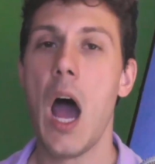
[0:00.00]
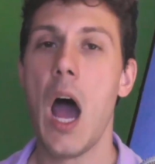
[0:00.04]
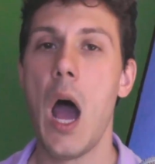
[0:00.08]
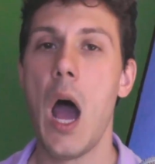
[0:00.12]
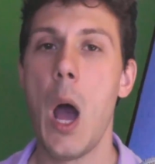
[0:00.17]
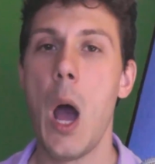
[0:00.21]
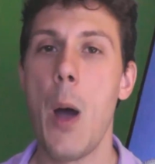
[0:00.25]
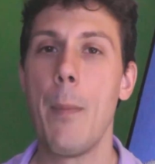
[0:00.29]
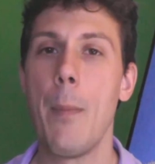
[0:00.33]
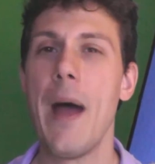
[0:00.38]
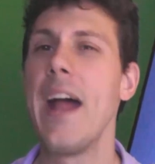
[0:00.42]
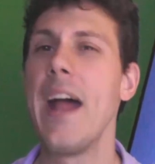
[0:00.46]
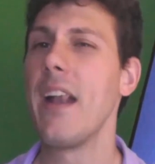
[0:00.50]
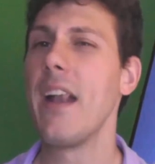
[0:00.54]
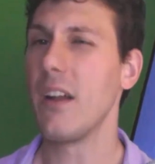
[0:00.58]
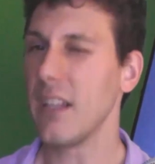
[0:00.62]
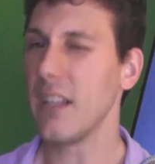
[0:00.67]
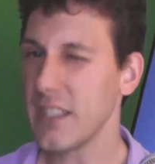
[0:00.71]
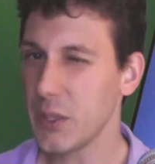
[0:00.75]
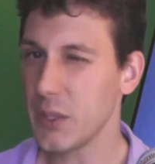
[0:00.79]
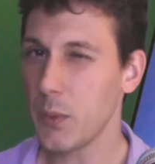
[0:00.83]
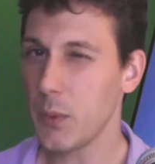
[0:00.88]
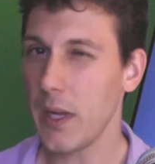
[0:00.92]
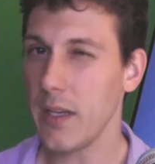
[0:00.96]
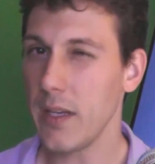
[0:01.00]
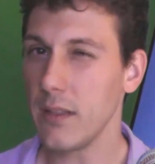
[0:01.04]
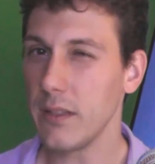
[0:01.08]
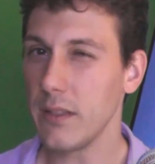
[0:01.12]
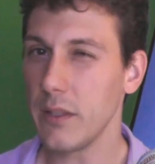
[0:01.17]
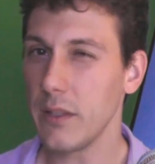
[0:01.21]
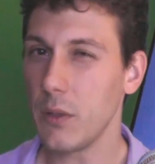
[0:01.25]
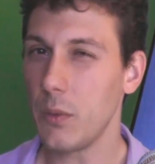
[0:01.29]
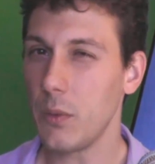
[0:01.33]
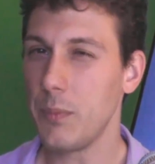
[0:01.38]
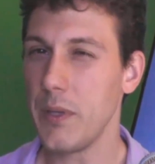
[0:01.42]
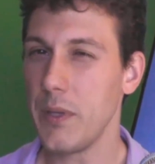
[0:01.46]
And I'll explain a
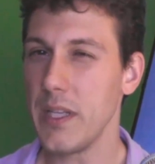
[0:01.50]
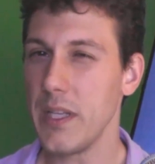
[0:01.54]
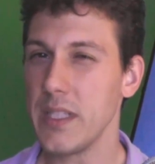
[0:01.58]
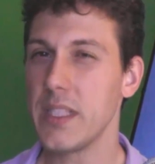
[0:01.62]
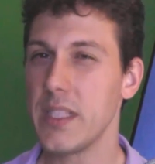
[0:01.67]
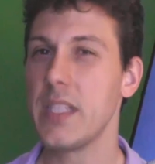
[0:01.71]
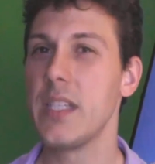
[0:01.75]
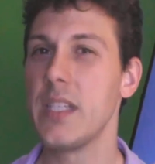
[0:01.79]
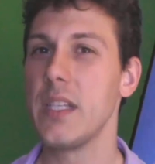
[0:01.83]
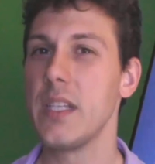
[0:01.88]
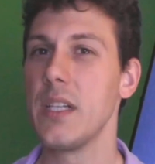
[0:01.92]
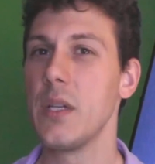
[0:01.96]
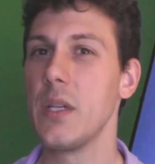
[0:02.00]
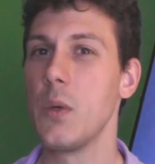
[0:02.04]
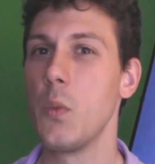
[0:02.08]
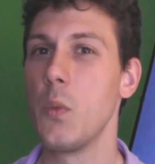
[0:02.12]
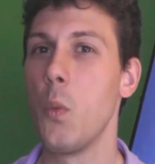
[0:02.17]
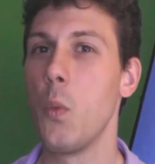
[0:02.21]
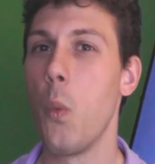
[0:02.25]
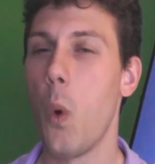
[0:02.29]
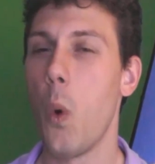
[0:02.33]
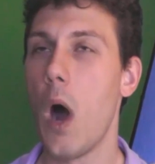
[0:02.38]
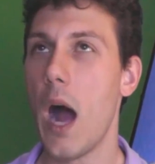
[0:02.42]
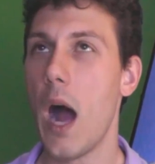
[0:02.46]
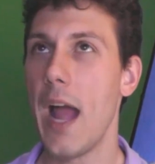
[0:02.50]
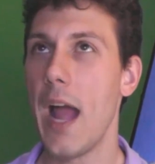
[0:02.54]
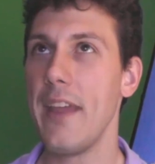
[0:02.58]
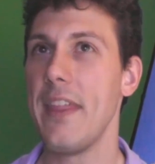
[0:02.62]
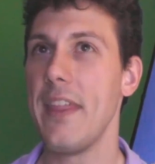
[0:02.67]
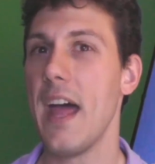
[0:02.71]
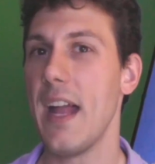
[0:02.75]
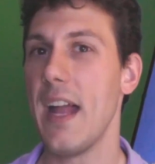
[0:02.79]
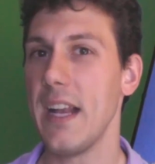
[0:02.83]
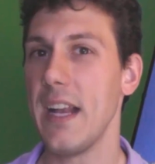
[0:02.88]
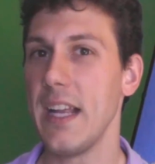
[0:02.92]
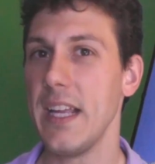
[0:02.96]
little bit why
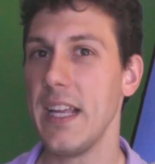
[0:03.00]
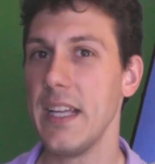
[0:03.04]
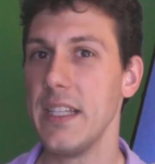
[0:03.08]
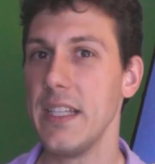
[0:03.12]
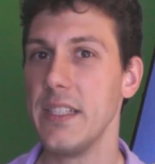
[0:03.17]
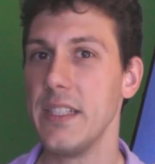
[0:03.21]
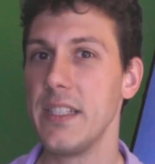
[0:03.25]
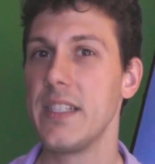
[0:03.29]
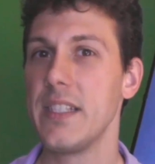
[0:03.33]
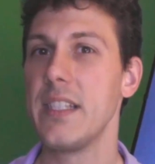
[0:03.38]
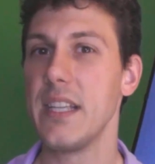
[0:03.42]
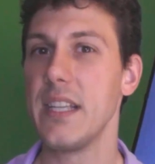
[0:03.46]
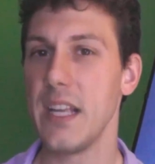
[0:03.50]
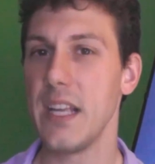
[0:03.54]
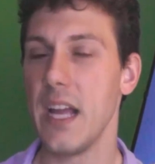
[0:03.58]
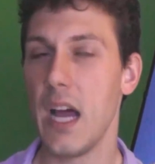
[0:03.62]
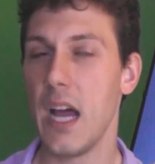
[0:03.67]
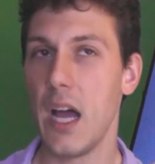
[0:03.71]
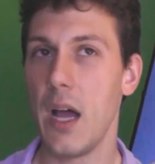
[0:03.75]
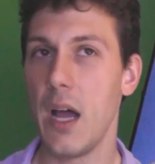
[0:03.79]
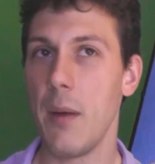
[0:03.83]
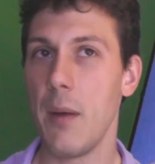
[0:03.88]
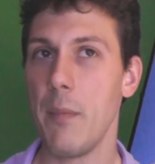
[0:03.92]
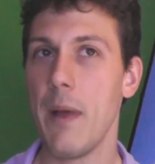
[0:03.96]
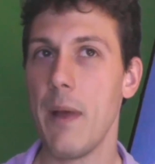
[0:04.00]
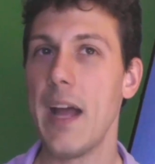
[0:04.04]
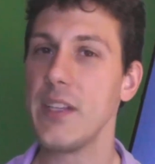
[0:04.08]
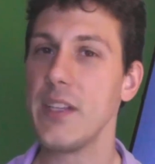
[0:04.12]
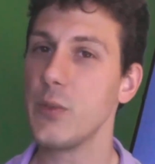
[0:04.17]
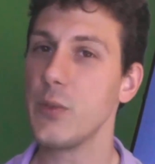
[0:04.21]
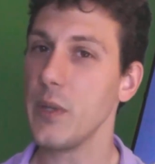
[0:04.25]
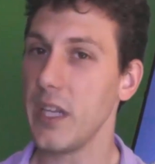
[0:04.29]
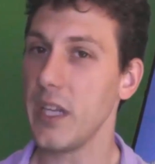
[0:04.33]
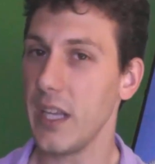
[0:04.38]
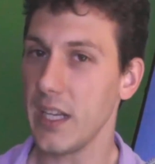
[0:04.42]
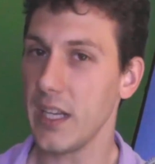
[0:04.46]
that is
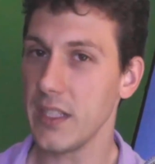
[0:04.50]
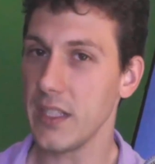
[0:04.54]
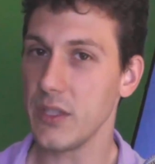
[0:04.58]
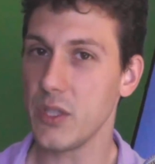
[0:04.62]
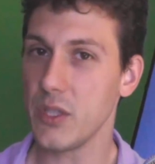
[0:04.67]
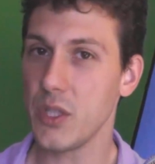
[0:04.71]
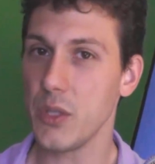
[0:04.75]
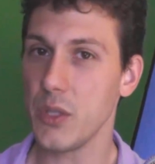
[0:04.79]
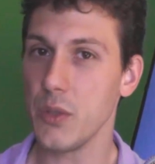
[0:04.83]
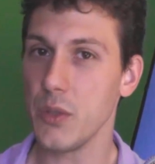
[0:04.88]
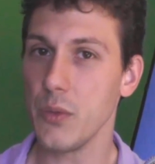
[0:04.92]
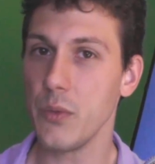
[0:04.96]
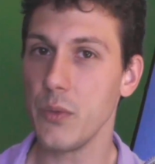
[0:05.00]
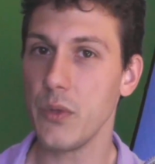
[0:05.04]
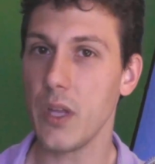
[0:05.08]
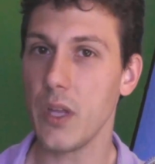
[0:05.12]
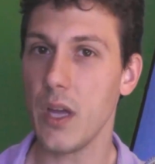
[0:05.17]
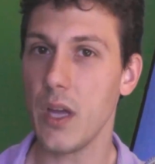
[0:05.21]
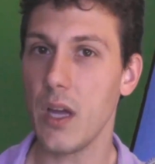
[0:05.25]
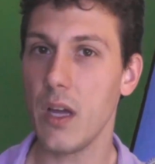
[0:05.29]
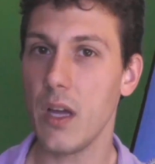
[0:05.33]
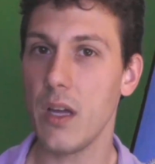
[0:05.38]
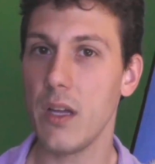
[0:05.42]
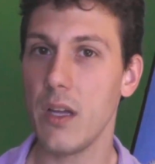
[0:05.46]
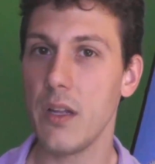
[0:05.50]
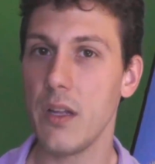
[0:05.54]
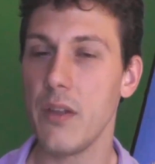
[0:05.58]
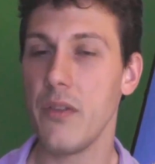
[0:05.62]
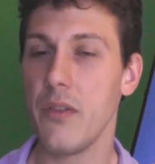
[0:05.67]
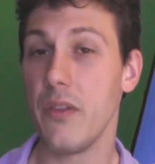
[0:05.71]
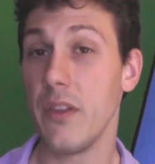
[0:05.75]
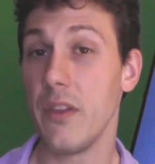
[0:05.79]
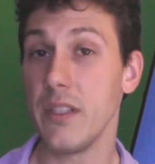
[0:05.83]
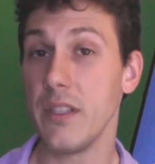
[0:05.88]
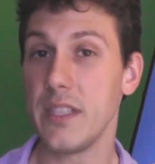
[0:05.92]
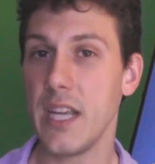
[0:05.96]
as we get into
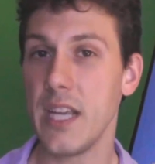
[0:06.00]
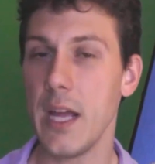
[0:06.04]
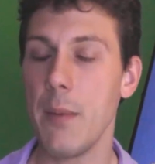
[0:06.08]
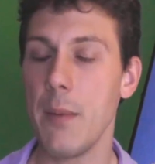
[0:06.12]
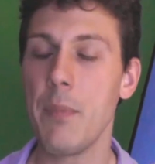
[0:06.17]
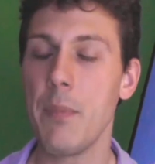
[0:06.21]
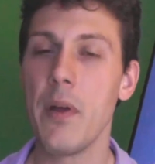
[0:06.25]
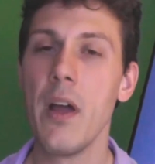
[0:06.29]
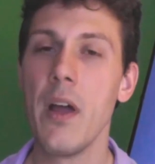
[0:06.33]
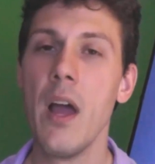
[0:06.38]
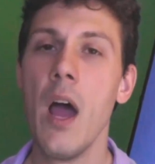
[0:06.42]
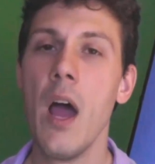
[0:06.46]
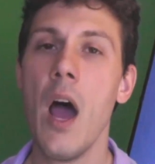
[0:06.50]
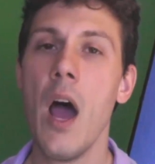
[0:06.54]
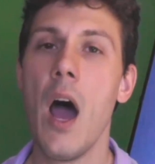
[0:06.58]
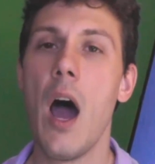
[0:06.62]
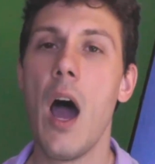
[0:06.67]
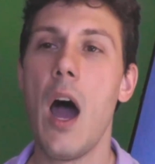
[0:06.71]
the tip.